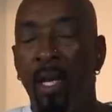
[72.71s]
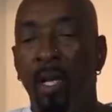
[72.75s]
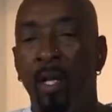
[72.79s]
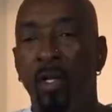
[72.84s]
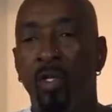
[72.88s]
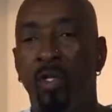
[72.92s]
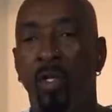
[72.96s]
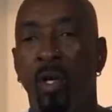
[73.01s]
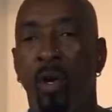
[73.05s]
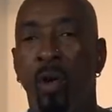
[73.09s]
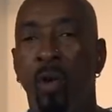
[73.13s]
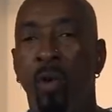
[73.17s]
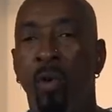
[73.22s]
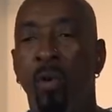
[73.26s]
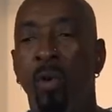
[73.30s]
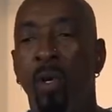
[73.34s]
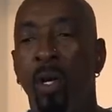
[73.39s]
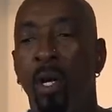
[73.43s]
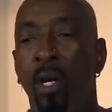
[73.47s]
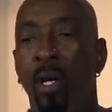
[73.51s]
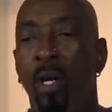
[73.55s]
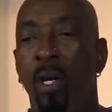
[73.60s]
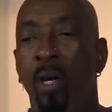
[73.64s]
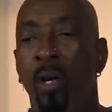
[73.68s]
So
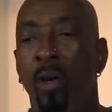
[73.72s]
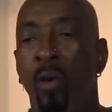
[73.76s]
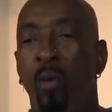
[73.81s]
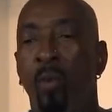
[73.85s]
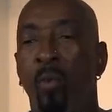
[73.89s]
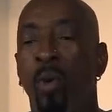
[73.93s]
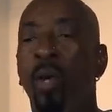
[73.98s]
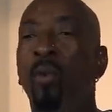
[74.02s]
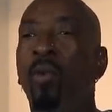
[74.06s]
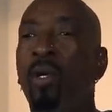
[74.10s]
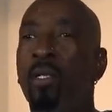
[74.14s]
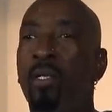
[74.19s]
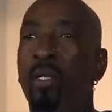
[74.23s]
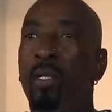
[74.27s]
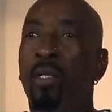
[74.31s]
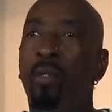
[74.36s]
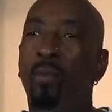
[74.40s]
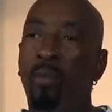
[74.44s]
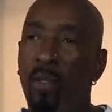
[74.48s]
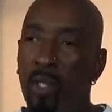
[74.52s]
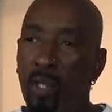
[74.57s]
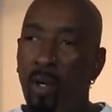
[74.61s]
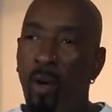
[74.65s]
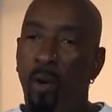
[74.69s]
we went to,
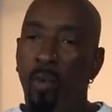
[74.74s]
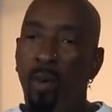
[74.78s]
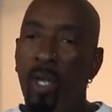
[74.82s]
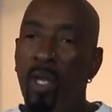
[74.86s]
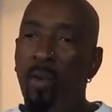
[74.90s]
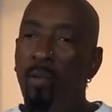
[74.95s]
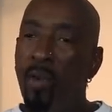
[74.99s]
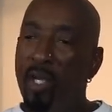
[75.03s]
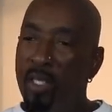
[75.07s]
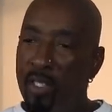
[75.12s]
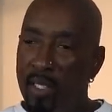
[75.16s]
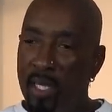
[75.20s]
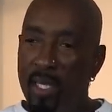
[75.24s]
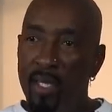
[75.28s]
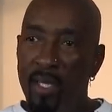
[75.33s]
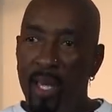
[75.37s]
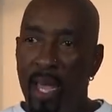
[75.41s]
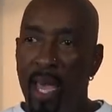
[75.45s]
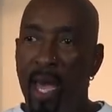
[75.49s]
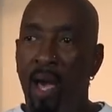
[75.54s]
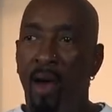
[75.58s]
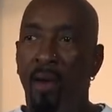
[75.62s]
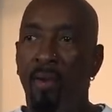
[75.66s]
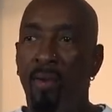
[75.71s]
you know, we sit
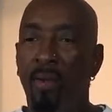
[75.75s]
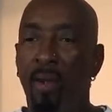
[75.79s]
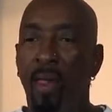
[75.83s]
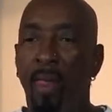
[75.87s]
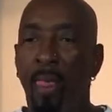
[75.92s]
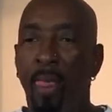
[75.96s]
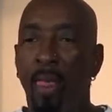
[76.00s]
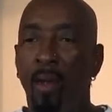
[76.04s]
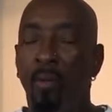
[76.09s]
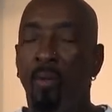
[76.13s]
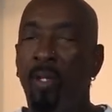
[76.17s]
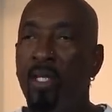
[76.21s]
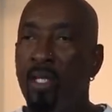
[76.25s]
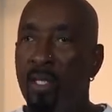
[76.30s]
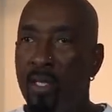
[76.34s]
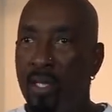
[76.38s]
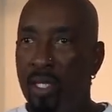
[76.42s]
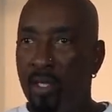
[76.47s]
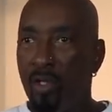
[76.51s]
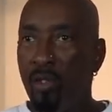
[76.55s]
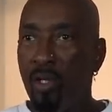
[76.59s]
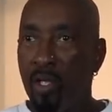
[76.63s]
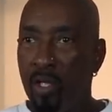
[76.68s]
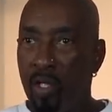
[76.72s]
down with the
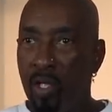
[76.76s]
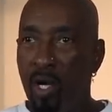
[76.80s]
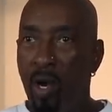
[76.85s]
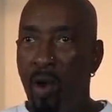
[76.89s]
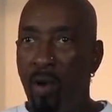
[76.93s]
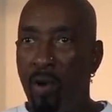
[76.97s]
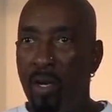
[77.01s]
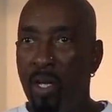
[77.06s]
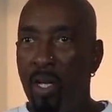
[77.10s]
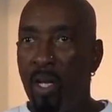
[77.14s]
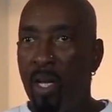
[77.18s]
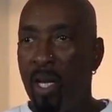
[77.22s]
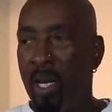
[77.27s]
district attorney